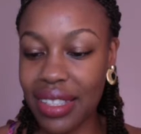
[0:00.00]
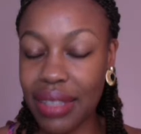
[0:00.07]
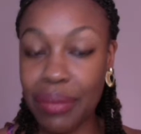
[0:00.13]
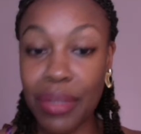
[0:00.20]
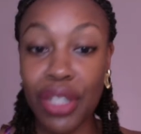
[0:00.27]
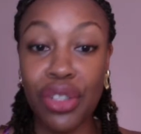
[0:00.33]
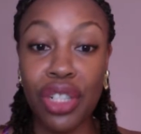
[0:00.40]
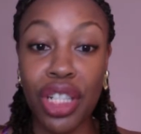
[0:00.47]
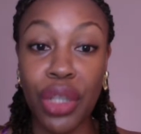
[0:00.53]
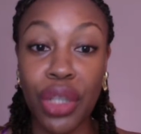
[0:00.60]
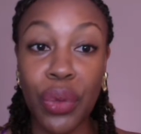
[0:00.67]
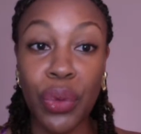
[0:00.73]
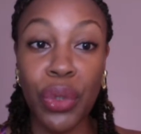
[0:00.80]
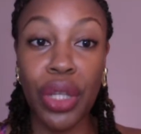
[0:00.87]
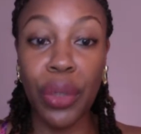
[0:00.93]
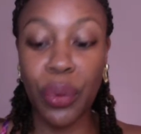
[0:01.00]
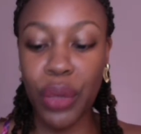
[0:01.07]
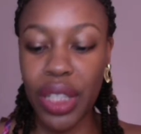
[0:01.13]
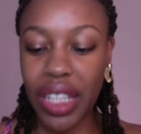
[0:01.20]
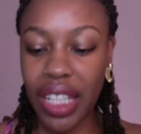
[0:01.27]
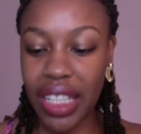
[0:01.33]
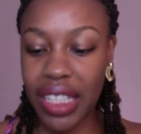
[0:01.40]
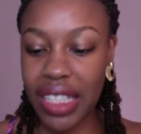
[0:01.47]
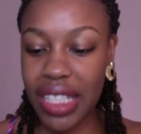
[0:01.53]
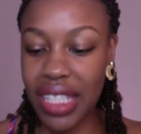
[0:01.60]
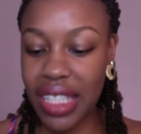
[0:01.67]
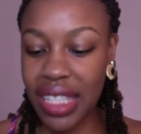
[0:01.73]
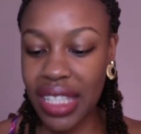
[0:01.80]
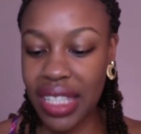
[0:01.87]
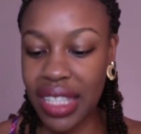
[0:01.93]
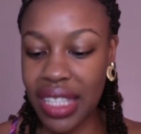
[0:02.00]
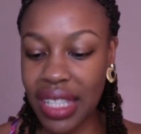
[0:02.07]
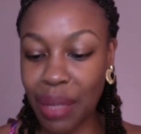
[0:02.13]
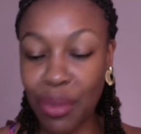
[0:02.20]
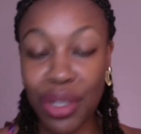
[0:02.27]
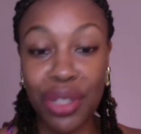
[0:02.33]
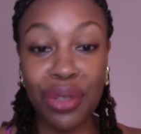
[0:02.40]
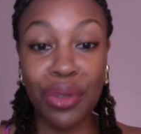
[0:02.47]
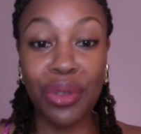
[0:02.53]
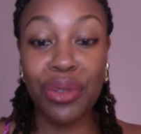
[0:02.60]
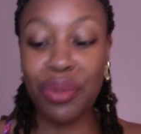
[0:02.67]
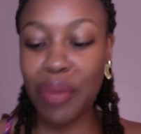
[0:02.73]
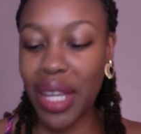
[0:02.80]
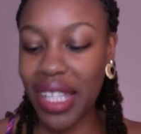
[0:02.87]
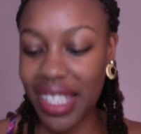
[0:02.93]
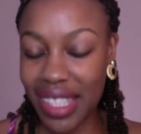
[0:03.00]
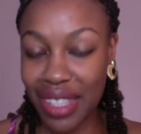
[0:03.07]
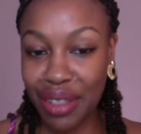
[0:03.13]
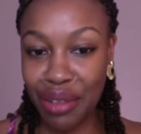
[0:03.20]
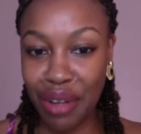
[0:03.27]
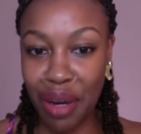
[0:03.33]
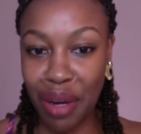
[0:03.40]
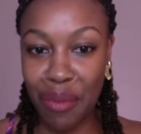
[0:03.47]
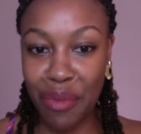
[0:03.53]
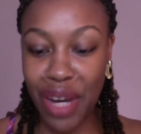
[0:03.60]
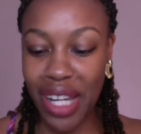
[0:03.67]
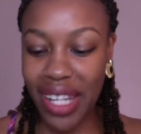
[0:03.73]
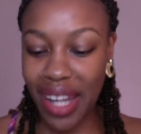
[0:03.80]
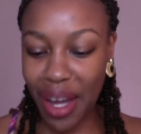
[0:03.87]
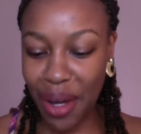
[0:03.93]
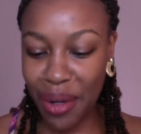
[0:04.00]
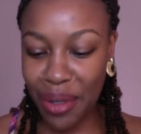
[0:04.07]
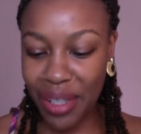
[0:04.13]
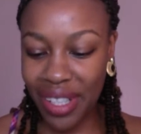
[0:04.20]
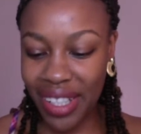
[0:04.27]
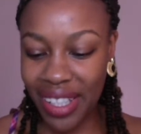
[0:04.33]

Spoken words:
mentioning who the winner is. I'm going to go to my Instagram right now.